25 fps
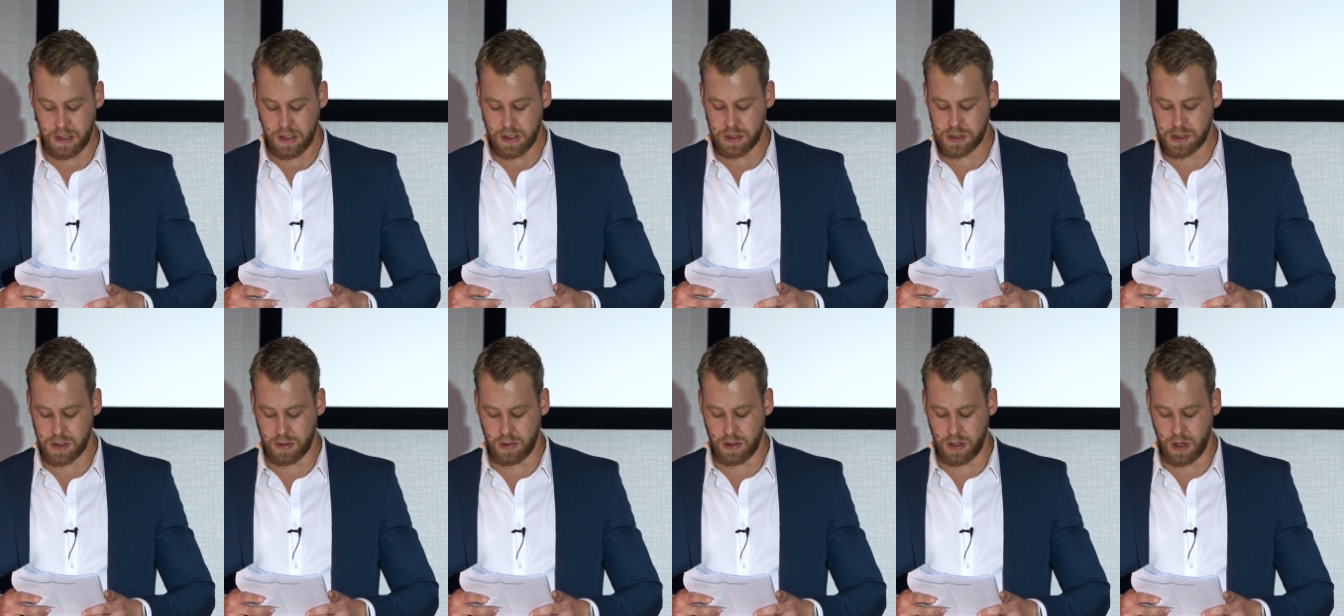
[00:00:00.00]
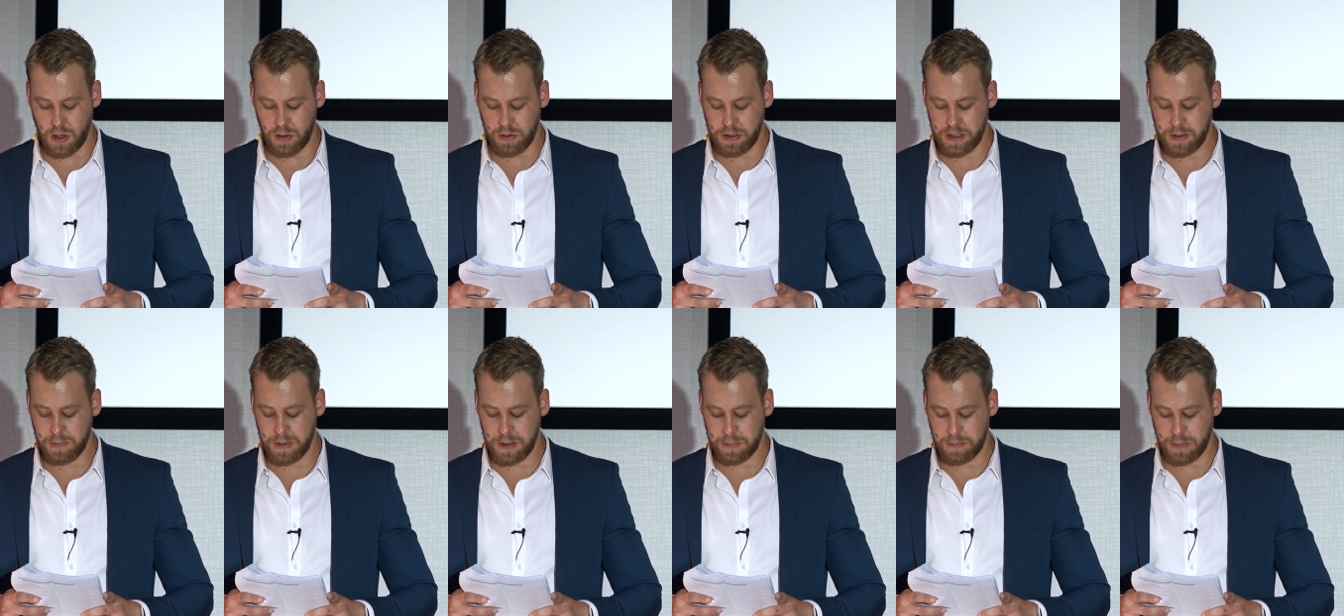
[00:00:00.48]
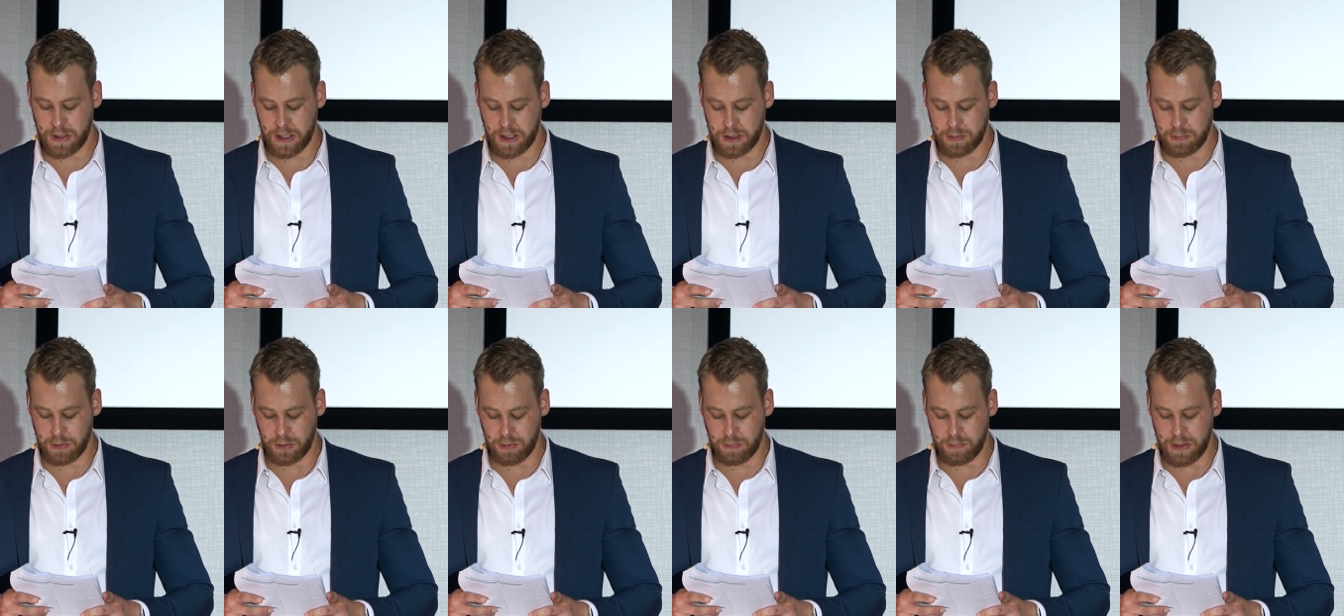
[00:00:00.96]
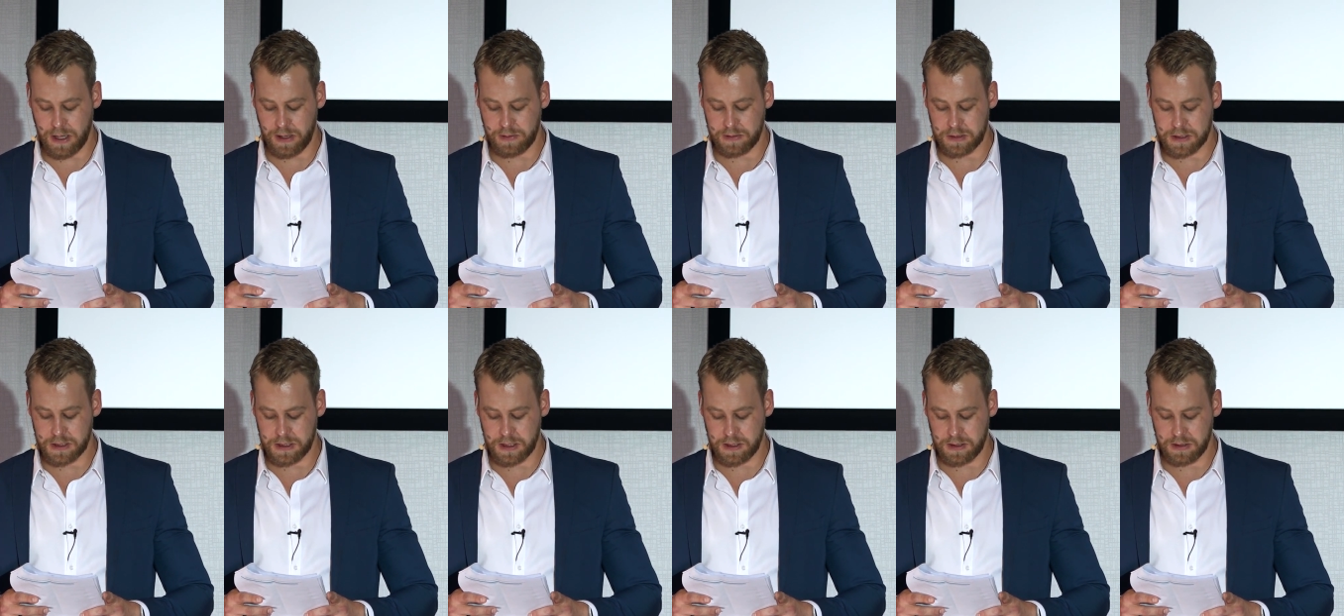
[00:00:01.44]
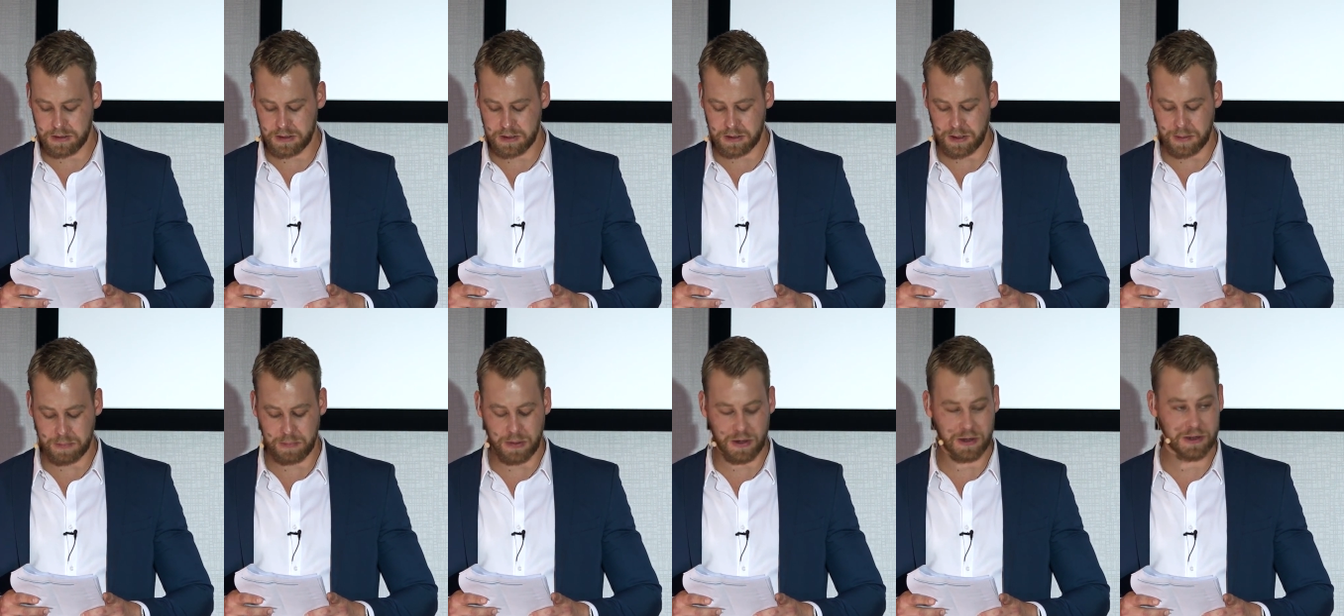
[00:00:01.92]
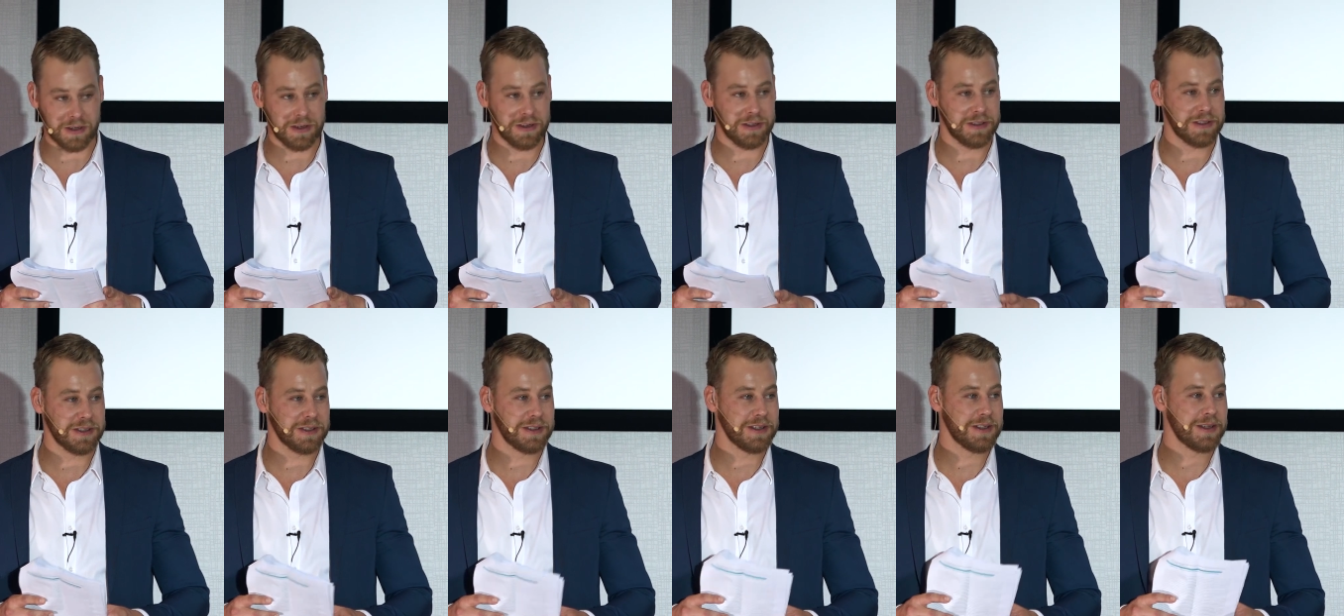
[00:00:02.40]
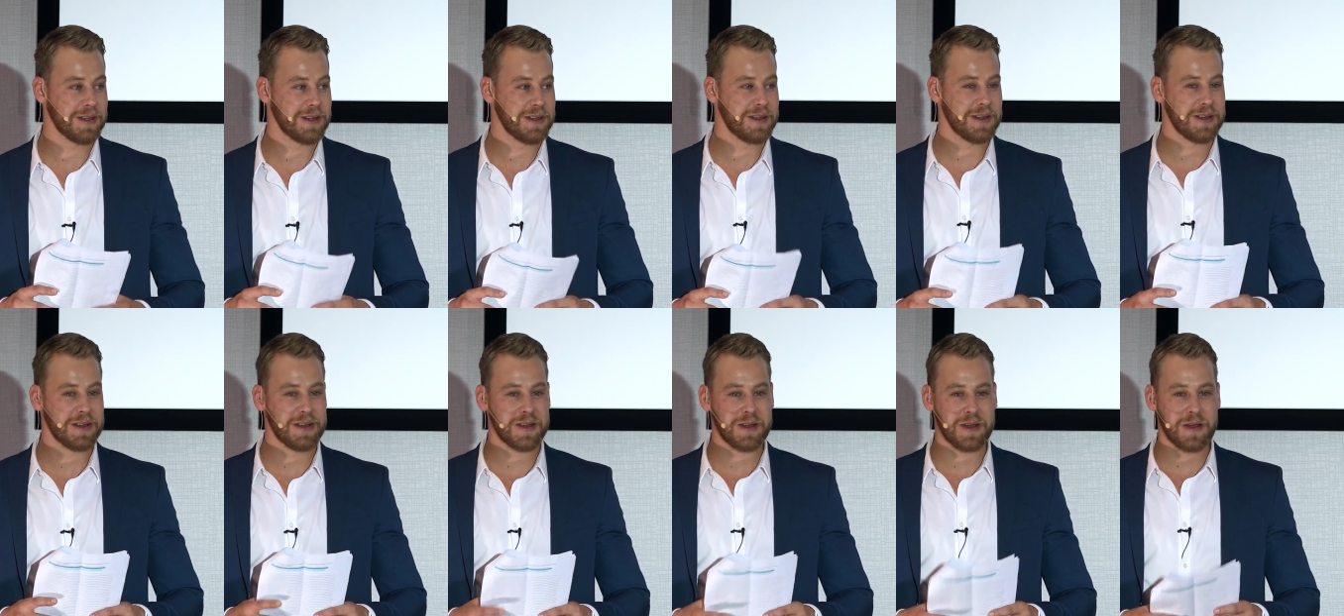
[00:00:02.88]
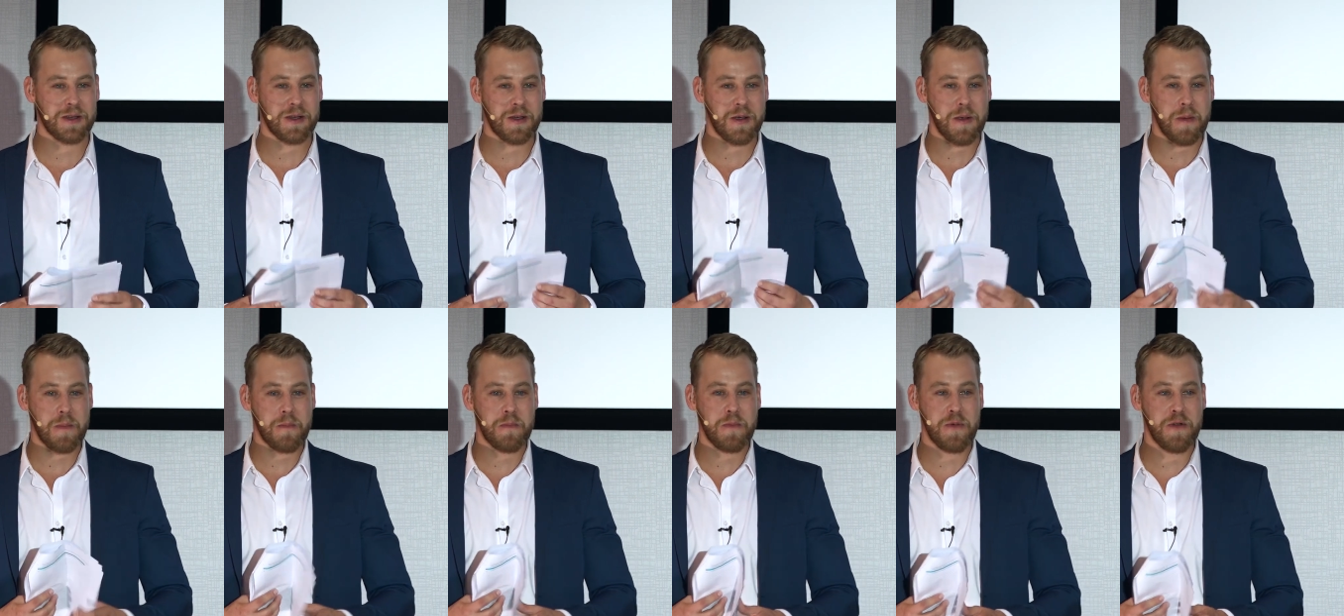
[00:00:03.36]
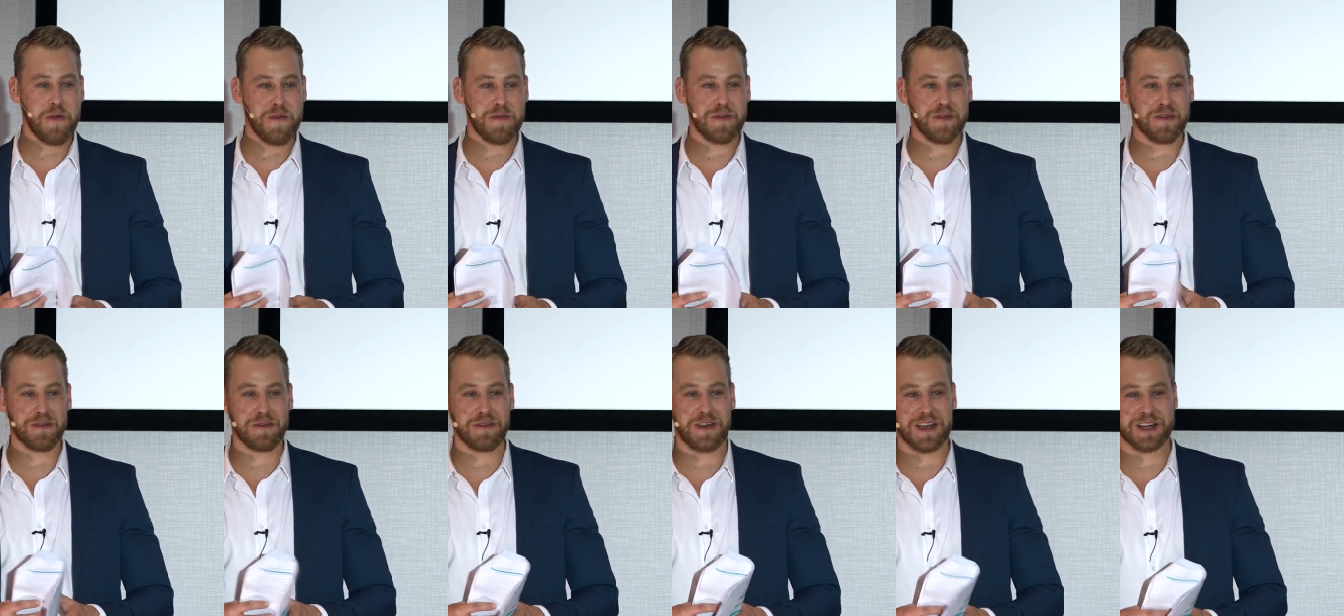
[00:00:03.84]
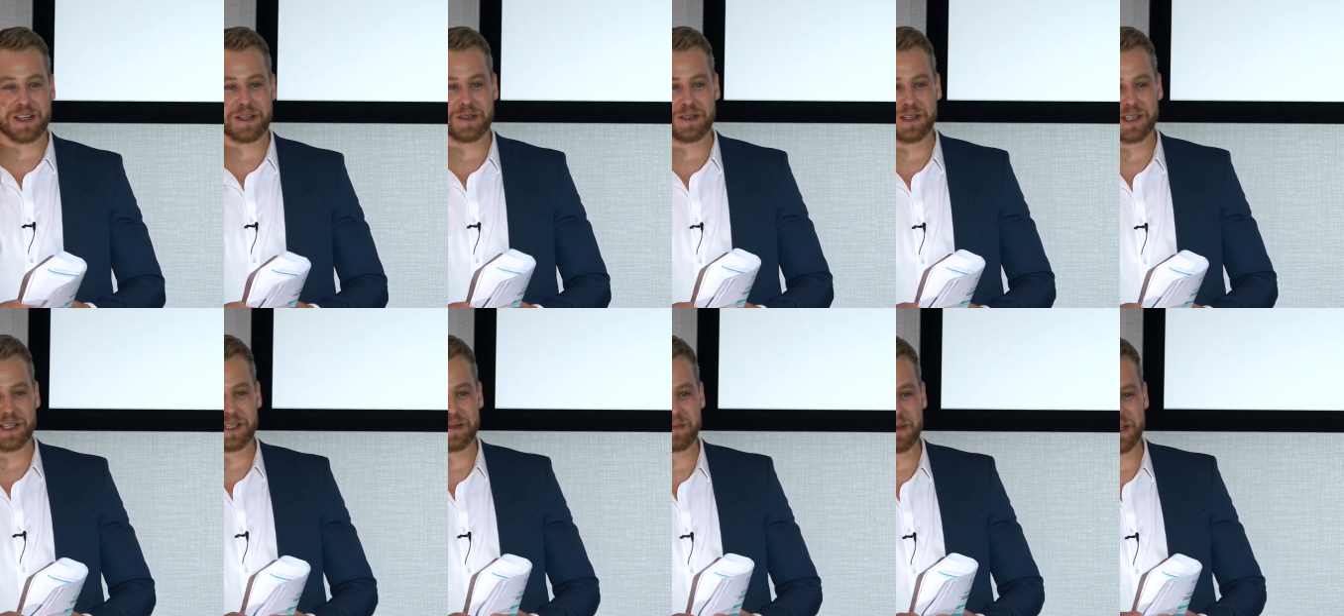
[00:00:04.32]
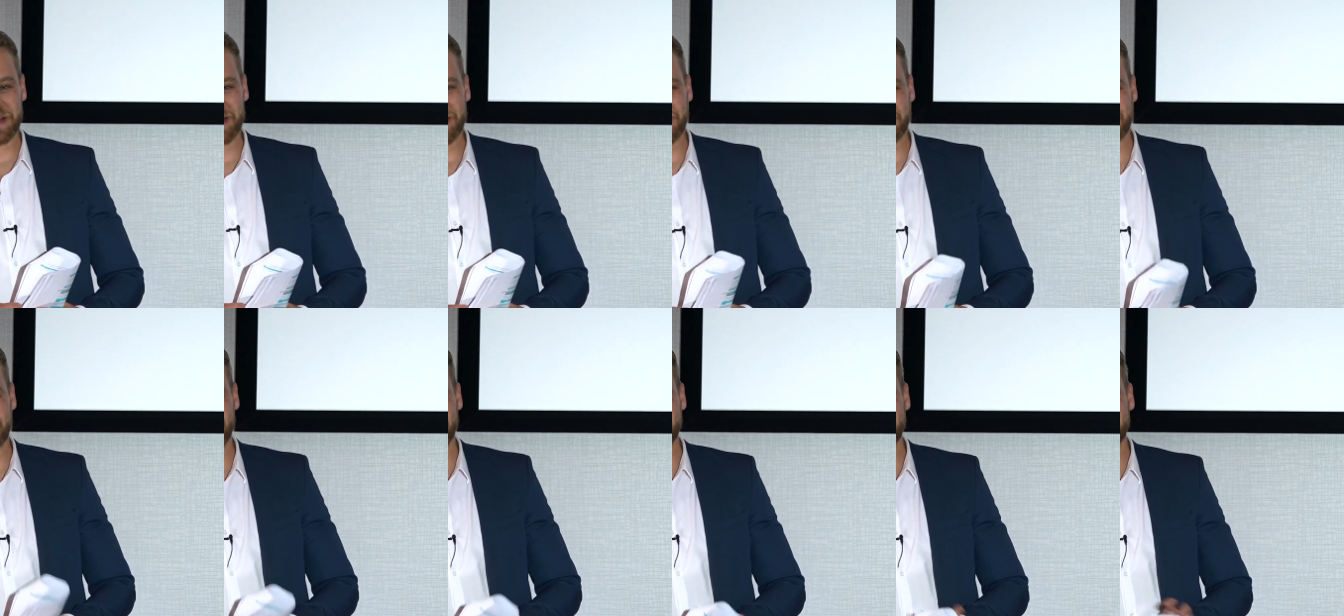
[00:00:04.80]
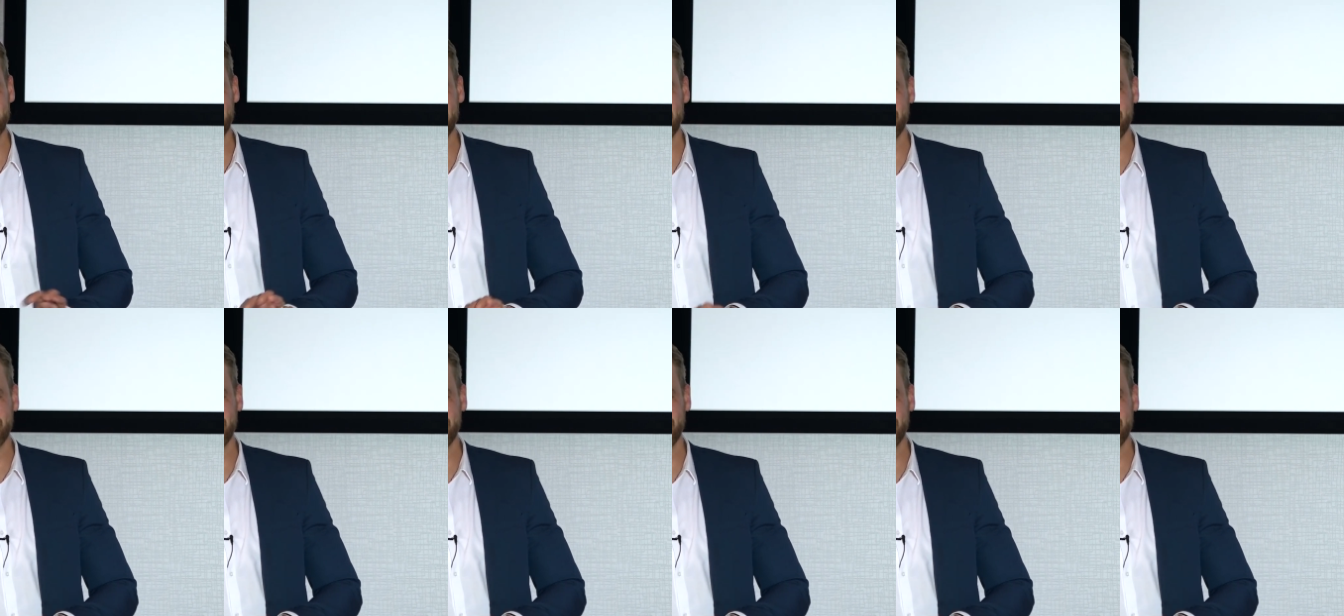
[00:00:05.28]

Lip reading: shall only be payable by the tenant upon proof of factual expenditure.